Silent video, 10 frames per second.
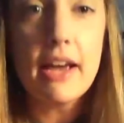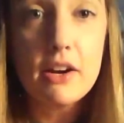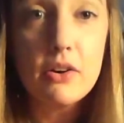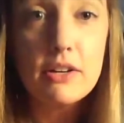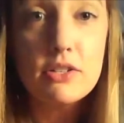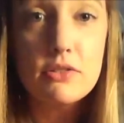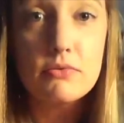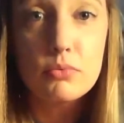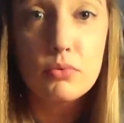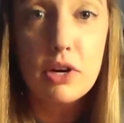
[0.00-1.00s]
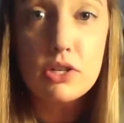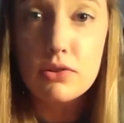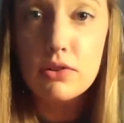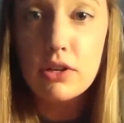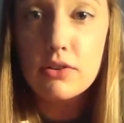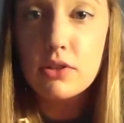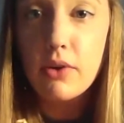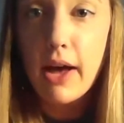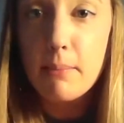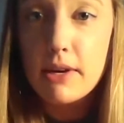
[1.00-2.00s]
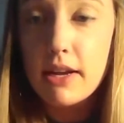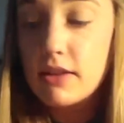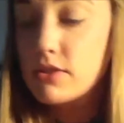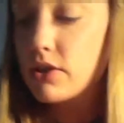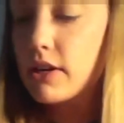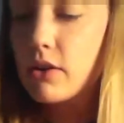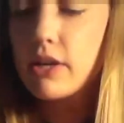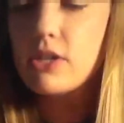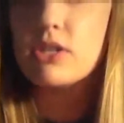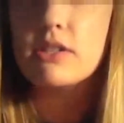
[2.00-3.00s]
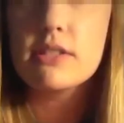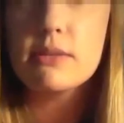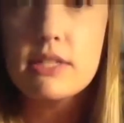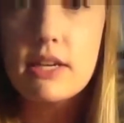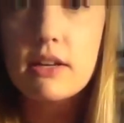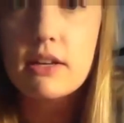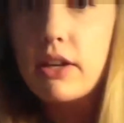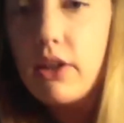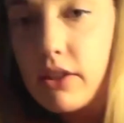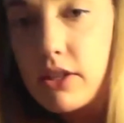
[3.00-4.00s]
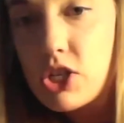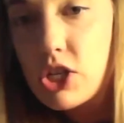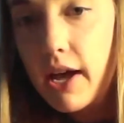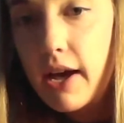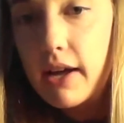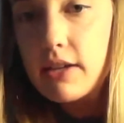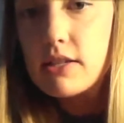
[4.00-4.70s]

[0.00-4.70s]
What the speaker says: know I just rushed through those, so happy to answer any questions. Let me take a look here at the chat.